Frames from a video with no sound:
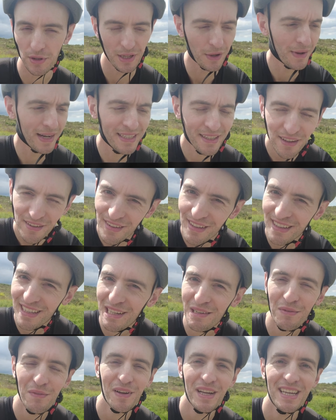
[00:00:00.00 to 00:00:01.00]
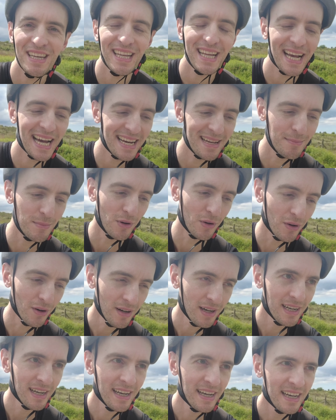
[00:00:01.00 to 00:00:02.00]
You know, he doesn't need feeding
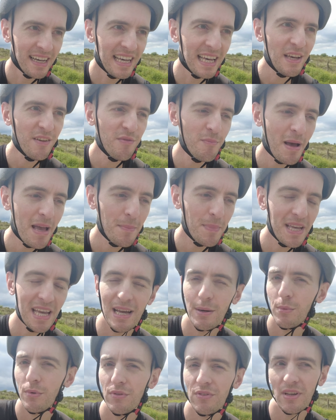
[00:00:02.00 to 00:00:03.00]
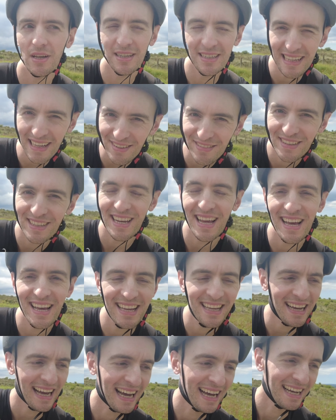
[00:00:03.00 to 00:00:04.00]
anymore. If maybe it was
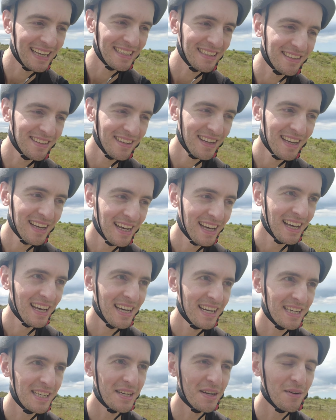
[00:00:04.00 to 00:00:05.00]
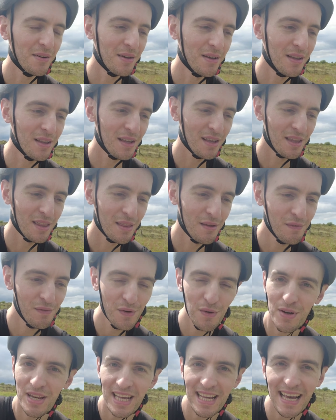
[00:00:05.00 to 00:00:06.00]
yesterday and, you know, the
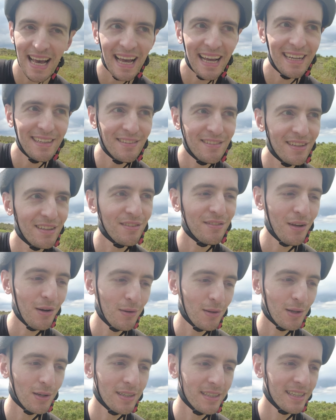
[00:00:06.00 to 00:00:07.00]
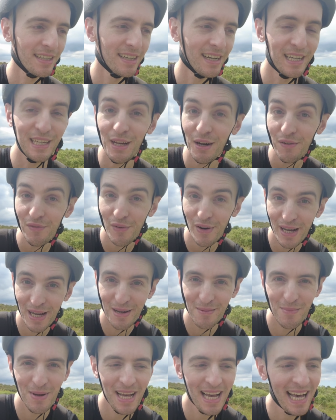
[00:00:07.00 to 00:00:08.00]
food he ate is no longer enough for
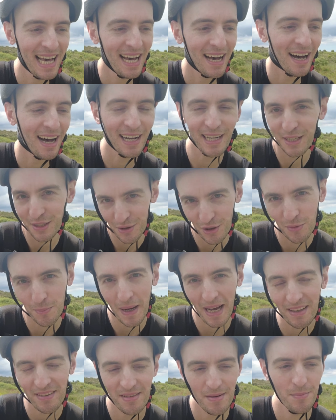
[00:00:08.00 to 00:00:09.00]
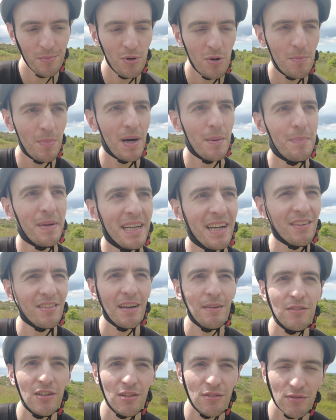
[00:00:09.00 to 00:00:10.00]
him, I could use past simple, but because
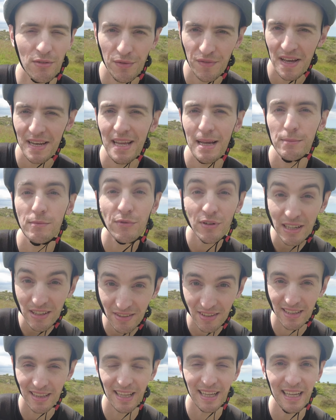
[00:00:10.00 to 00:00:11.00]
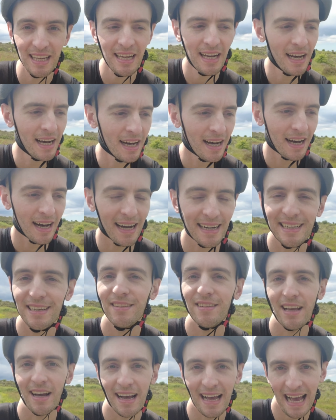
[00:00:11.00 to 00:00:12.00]
I've just fed him recently, I can
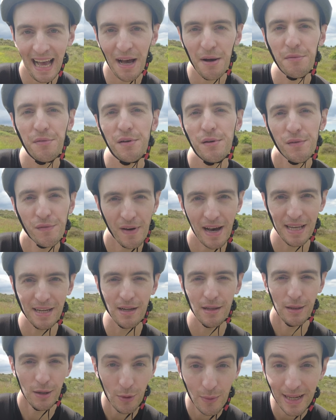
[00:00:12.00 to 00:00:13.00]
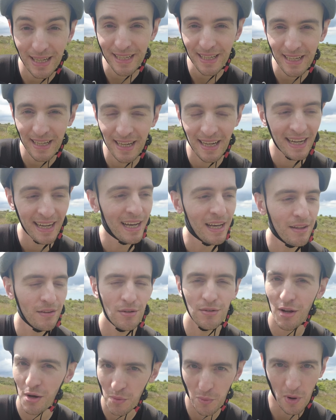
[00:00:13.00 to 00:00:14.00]
say I have fed Louie,
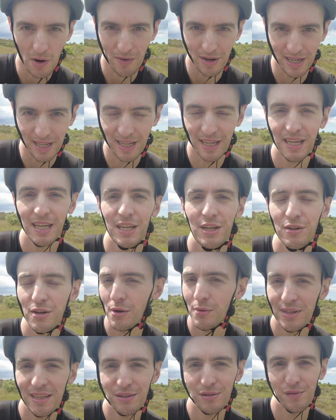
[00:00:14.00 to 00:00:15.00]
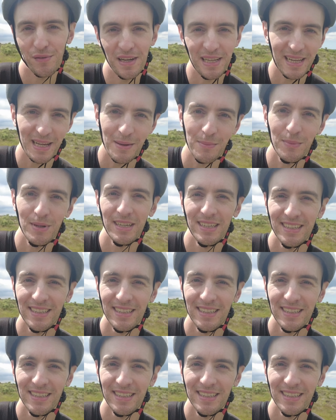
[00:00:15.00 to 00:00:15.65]
so don't worry, you don't need to feed him.